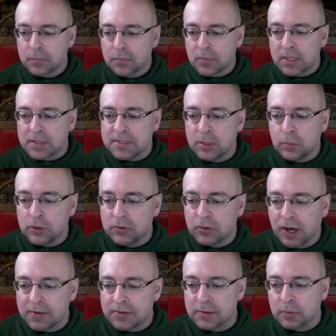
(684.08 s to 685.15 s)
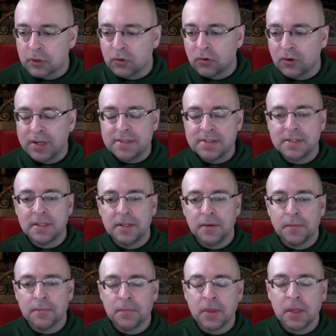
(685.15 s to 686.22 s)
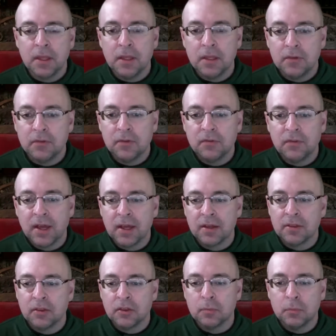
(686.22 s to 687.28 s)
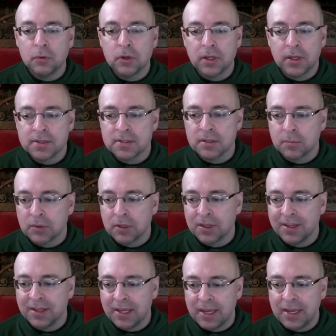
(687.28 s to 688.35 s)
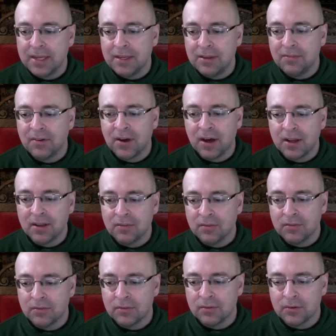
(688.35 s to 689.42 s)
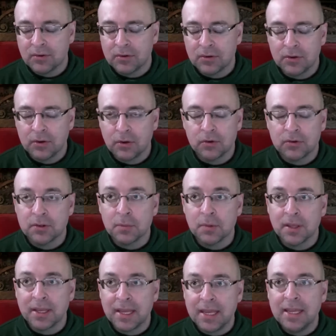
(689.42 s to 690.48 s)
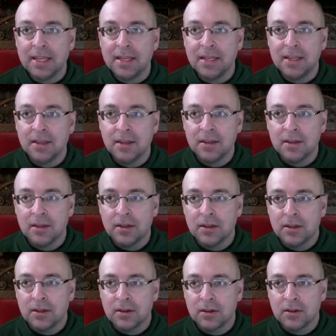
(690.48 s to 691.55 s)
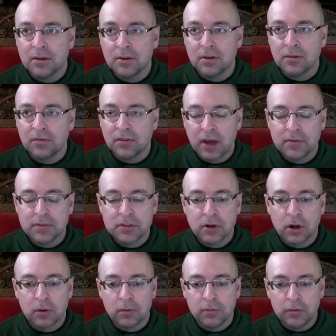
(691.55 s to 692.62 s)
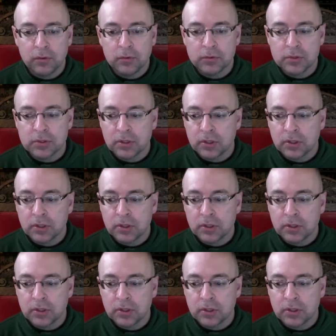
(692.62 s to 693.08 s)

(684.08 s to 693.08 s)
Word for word: See, what drives them crazy is the fact that the book has something like eighty-five or something like eighty five-star reviews,